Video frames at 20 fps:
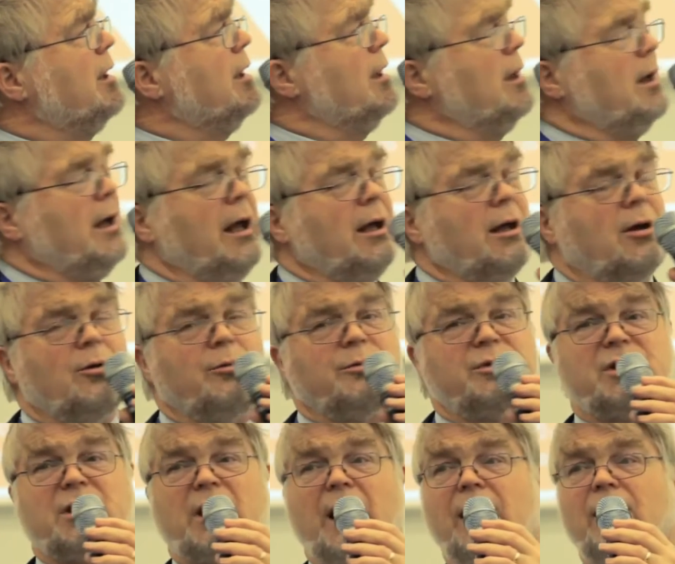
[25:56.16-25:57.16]
income
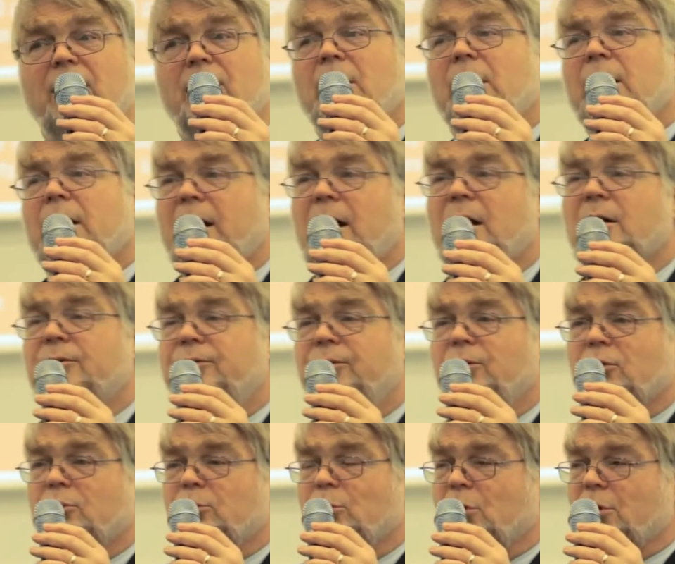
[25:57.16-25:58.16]
scale, can
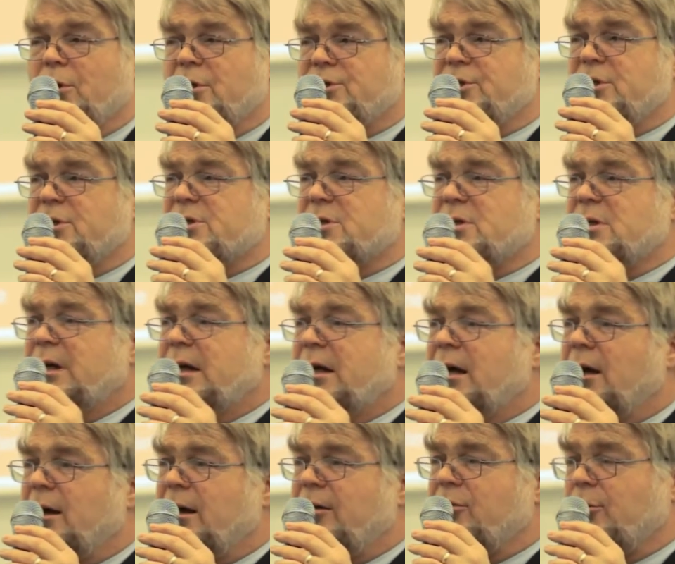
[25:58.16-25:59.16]
afford mortgages,
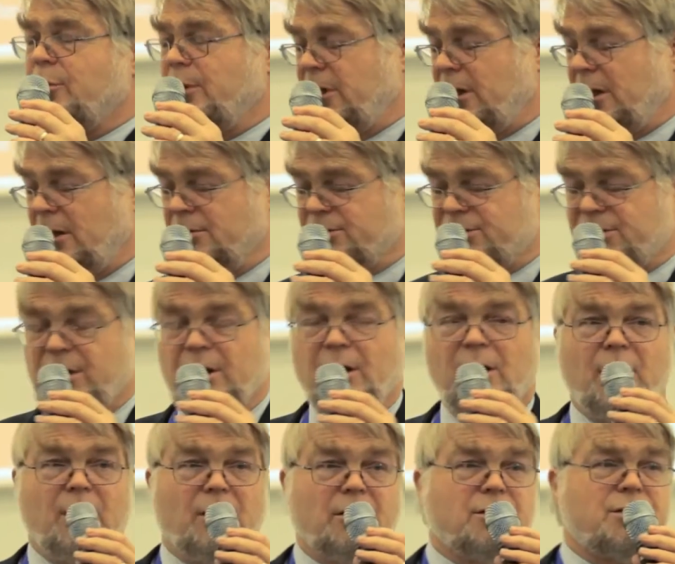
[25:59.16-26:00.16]
and everybody else
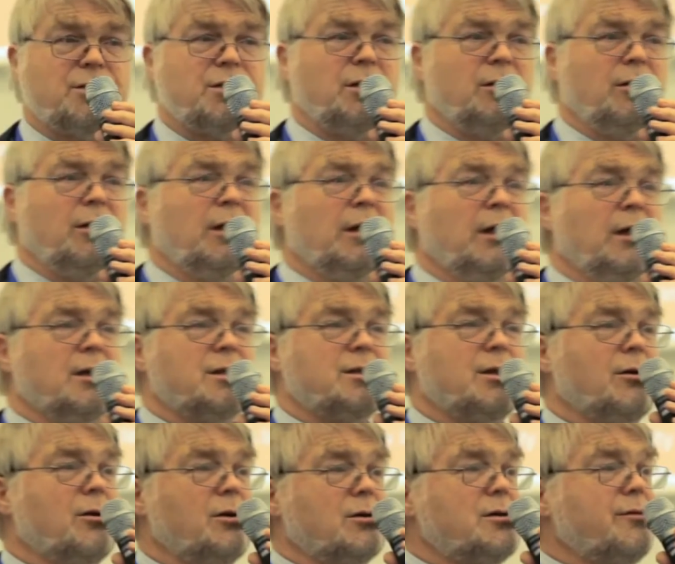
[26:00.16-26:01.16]
can't. So
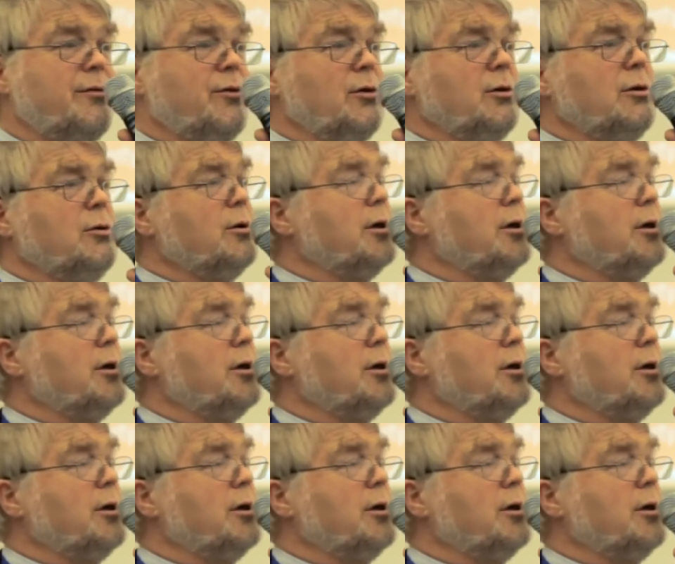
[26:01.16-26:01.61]
those of you who are